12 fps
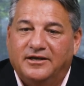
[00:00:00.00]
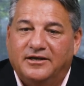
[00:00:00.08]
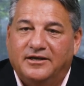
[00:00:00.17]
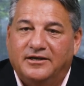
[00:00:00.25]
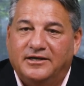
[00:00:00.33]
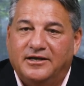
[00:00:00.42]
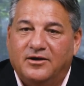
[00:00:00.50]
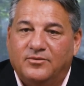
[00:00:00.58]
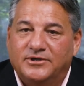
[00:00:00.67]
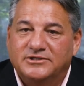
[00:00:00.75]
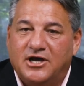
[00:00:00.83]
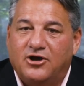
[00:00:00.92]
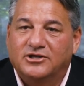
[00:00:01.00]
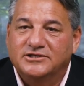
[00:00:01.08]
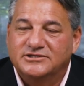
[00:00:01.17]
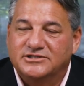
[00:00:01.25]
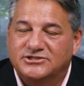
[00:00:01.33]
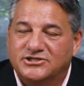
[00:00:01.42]
and he always all
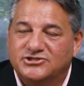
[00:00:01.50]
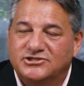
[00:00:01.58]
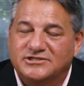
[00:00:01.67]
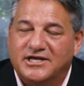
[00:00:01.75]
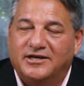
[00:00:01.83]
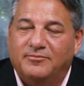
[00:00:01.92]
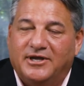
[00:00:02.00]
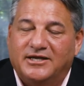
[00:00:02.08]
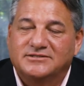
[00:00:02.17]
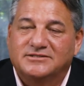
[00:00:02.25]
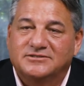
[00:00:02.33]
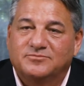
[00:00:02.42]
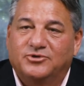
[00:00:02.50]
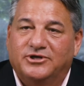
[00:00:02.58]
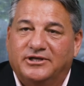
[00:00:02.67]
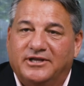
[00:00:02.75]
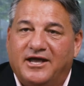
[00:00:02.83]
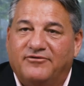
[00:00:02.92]
his decisions that he makes is
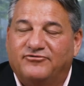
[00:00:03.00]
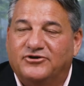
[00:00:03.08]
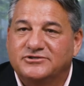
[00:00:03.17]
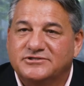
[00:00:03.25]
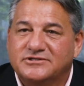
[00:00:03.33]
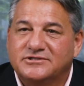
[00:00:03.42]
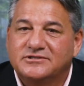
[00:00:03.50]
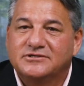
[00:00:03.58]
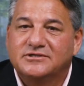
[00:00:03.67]
putting that first